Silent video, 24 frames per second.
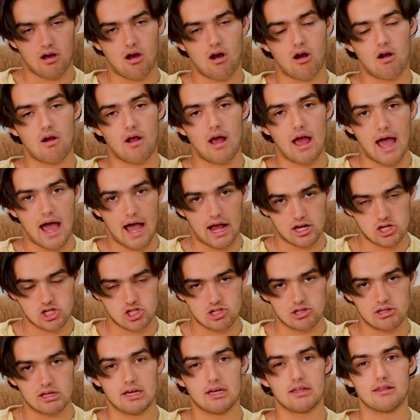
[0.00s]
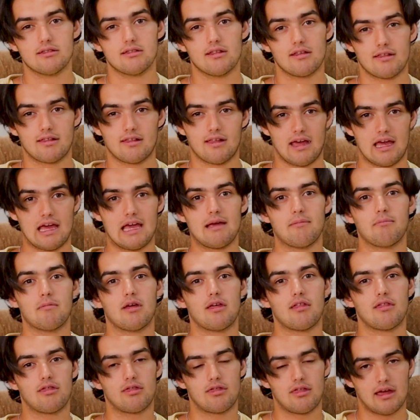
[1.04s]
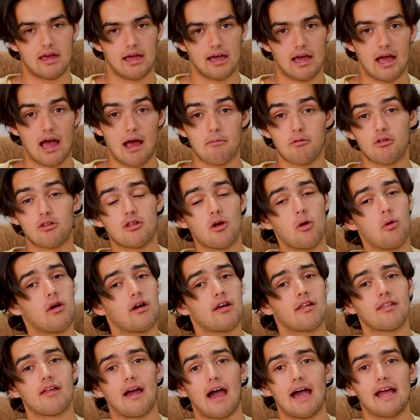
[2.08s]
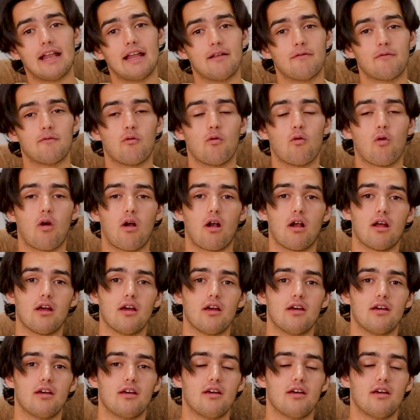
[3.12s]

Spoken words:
are actually the same thing. I'm so excited for